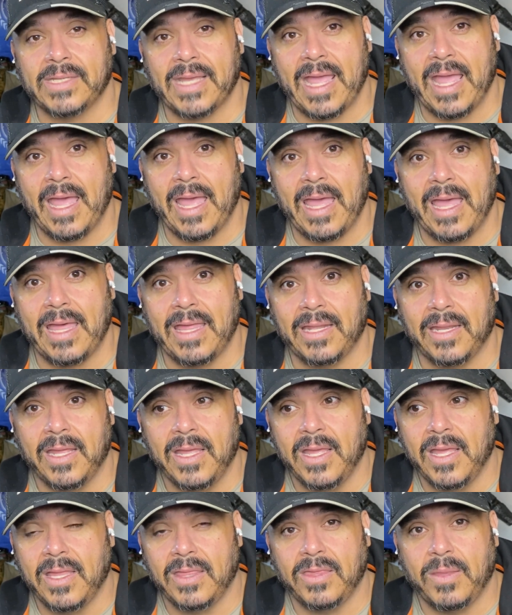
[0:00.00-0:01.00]
And
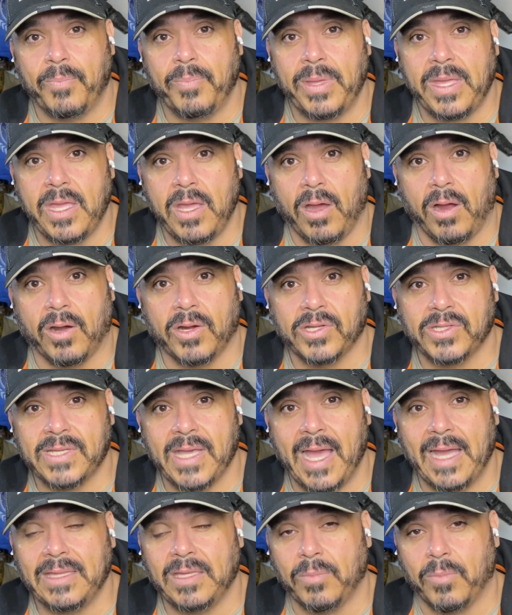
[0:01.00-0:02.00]
the PR
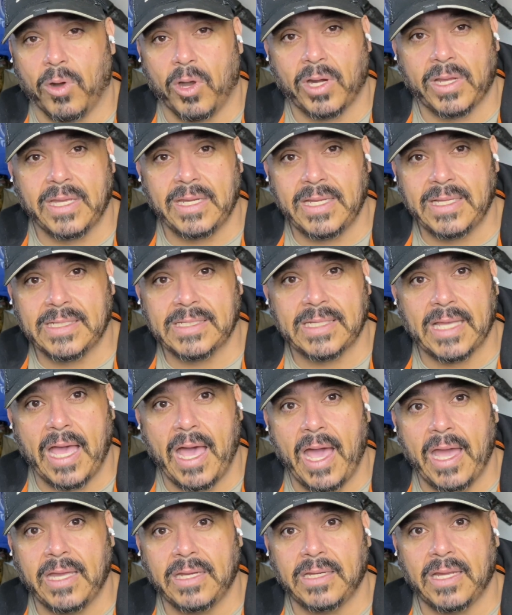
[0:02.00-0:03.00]
side, the marketing
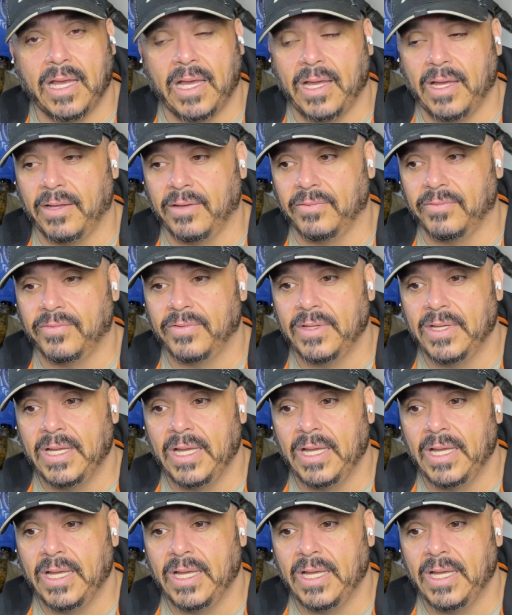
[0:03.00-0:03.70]
side of